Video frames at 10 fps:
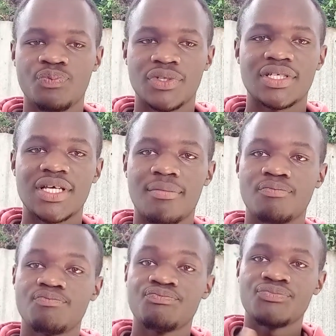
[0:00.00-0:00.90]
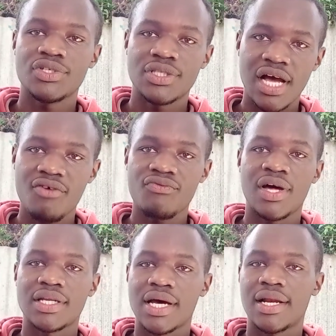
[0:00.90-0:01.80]
some stuff
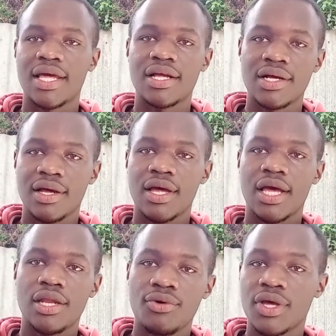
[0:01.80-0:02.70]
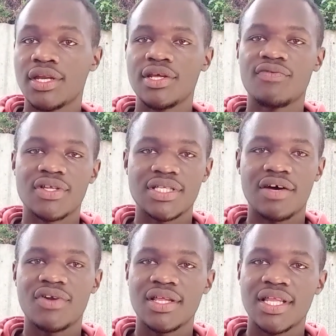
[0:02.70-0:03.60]
that are like educative and
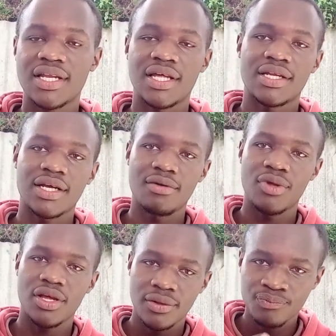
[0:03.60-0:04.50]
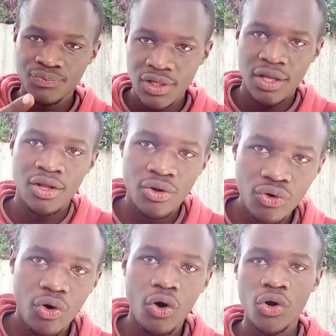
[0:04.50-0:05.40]
stuff like that, that can make, you
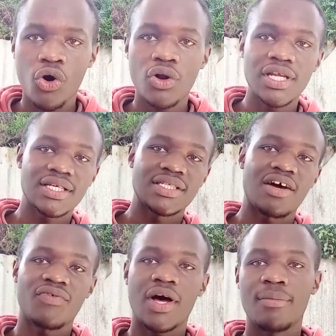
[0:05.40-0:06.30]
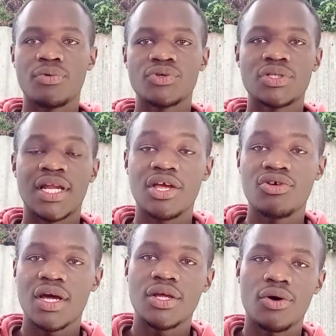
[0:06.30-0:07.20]
know, all tech stuff I post
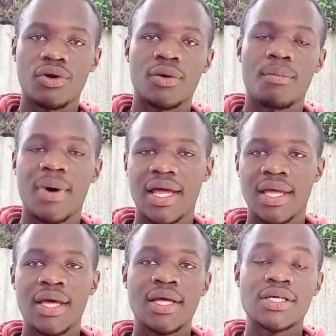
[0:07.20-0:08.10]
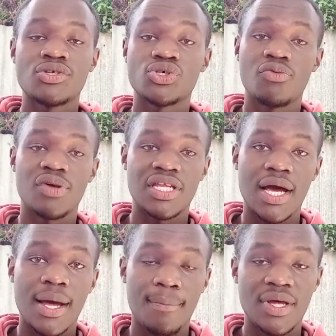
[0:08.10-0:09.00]
regularly on my social
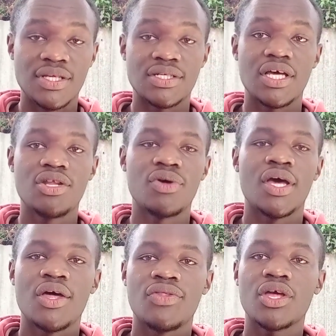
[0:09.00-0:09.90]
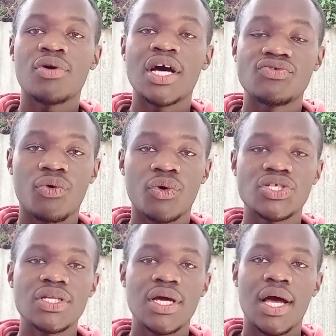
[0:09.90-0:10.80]
media pages. Anyway, thank you guys for
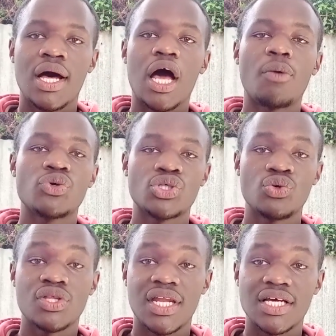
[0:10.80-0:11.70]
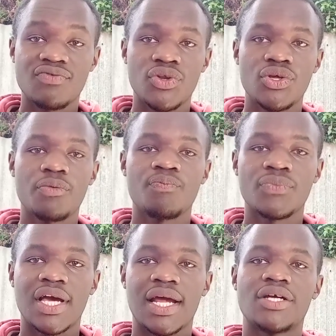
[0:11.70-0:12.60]
watching. I hope to see you in the next video.
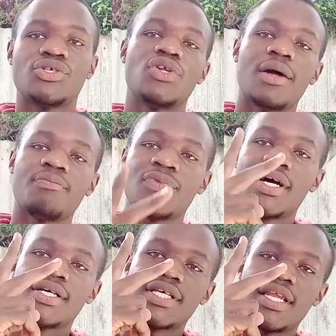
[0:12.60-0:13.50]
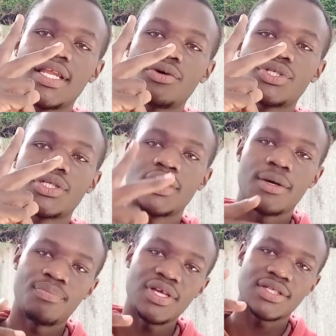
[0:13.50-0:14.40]
Karekajnr signing out.
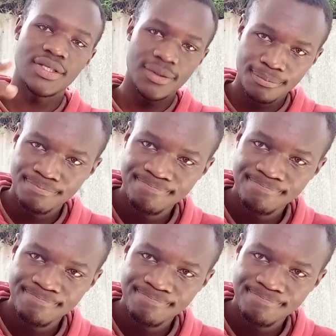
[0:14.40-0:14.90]
Peace.